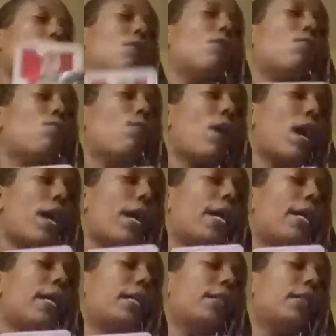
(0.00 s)

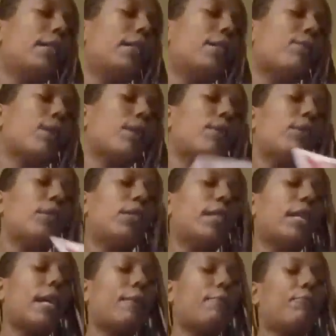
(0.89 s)
Why? That's why you need
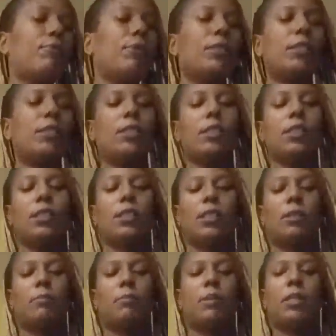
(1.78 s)
a high priestess,
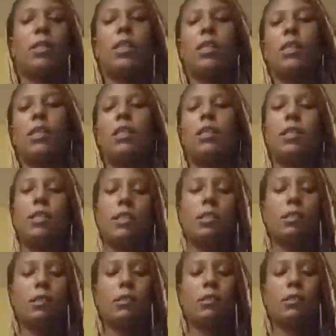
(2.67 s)
is
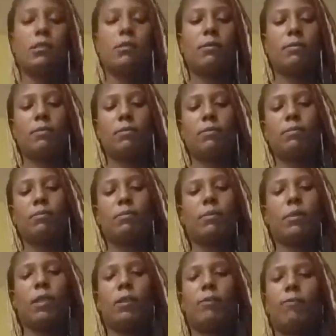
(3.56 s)
because
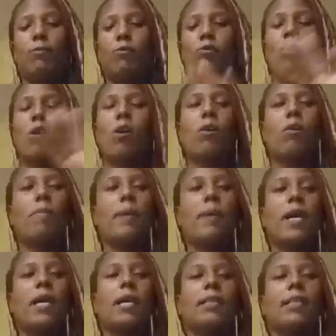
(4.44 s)
if you hold
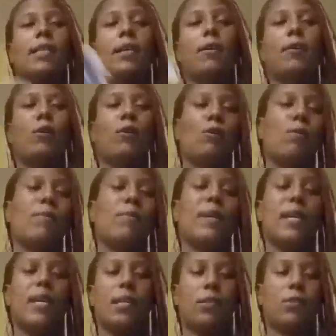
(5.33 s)
back, they hold
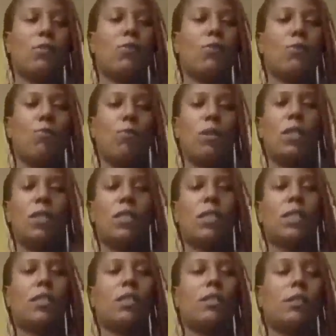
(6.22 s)
back. No
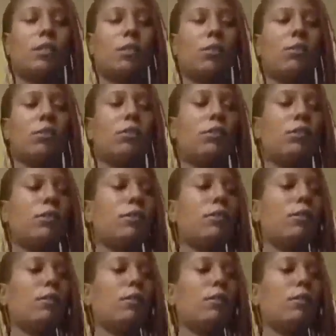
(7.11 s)
one gets to